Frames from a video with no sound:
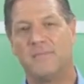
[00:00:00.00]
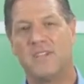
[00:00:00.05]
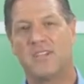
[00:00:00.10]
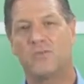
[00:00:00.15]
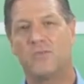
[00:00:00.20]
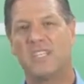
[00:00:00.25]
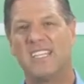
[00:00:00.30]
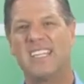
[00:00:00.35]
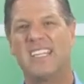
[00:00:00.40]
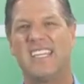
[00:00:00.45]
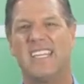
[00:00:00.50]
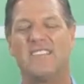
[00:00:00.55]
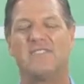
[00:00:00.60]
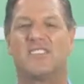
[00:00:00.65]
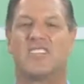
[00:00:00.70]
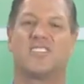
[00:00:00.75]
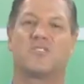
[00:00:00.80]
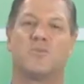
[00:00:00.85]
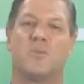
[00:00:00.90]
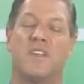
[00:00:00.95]
it really leaves
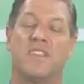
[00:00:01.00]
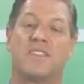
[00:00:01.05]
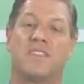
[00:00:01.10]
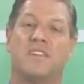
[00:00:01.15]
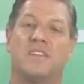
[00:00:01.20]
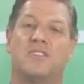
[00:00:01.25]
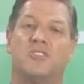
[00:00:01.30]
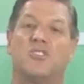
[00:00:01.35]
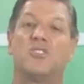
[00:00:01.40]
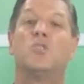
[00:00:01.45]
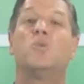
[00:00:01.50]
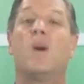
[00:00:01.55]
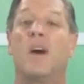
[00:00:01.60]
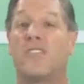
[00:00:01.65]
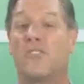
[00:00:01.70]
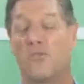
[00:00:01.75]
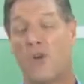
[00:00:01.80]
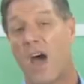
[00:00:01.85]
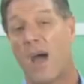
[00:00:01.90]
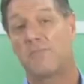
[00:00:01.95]
us with 2
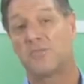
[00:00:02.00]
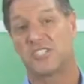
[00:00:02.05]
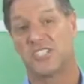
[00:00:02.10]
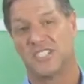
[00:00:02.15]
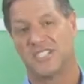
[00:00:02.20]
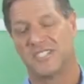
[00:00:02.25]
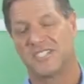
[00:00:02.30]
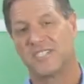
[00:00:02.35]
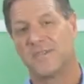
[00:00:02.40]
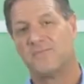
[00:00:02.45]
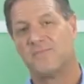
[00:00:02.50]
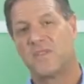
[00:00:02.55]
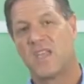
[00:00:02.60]
other options.